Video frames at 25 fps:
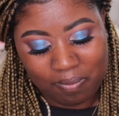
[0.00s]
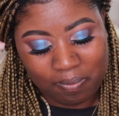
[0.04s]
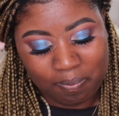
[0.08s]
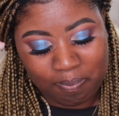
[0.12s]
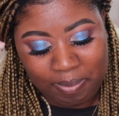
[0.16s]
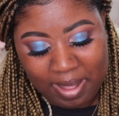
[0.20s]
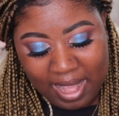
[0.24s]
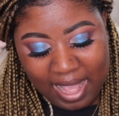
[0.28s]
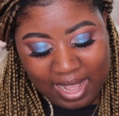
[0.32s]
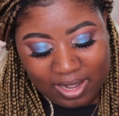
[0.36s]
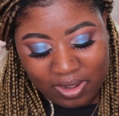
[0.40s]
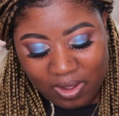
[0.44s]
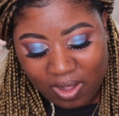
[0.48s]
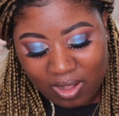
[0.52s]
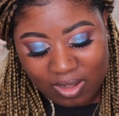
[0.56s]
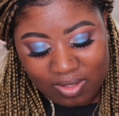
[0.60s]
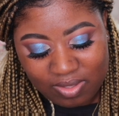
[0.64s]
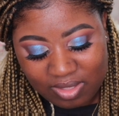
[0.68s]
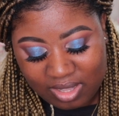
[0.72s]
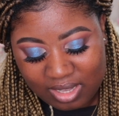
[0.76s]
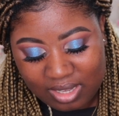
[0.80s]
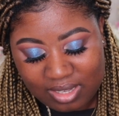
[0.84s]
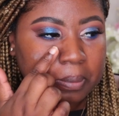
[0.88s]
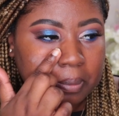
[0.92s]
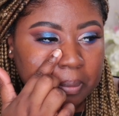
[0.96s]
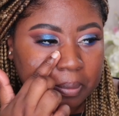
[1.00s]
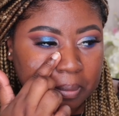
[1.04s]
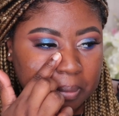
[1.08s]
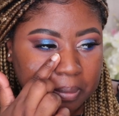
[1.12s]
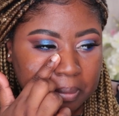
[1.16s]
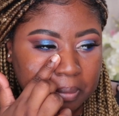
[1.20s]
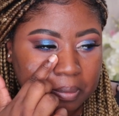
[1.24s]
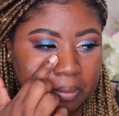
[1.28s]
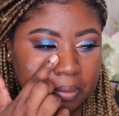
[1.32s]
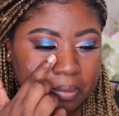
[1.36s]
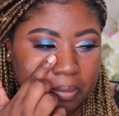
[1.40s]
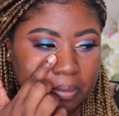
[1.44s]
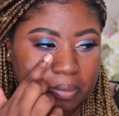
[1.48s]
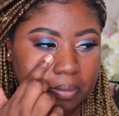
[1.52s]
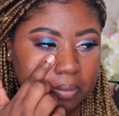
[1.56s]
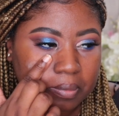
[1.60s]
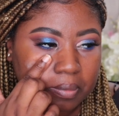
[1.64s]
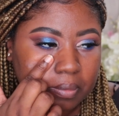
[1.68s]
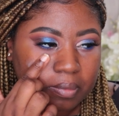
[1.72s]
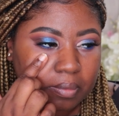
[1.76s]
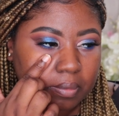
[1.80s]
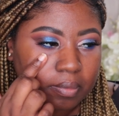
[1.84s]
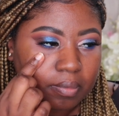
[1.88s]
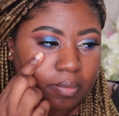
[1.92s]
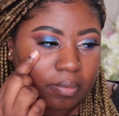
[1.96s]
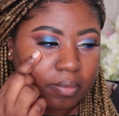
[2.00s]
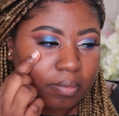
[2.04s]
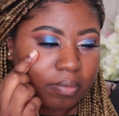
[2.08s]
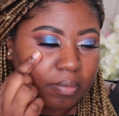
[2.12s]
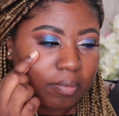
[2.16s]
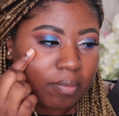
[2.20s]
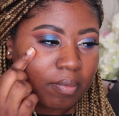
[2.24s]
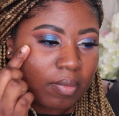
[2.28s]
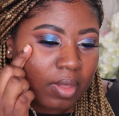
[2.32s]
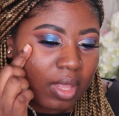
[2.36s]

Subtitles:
back on this. I did get the e.l.f.